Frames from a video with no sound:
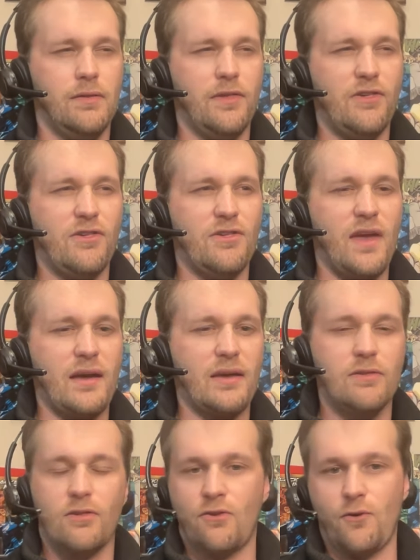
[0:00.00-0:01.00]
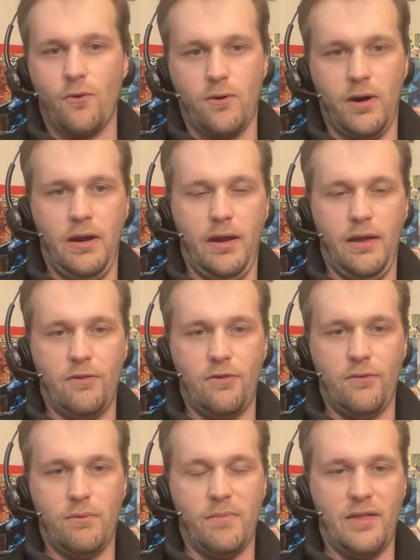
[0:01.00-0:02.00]
the second story in
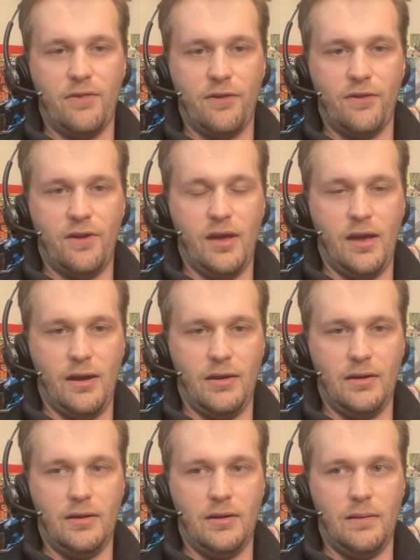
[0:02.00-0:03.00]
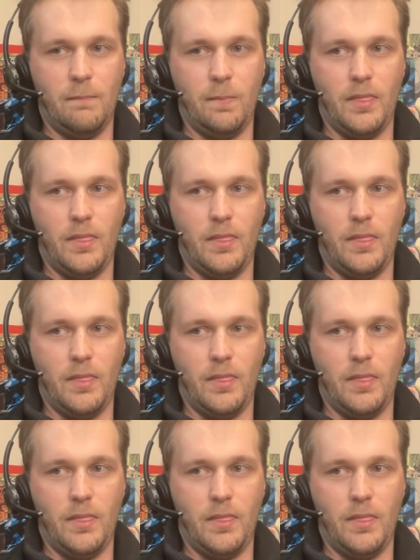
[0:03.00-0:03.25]
Superman 68, mm-hmm.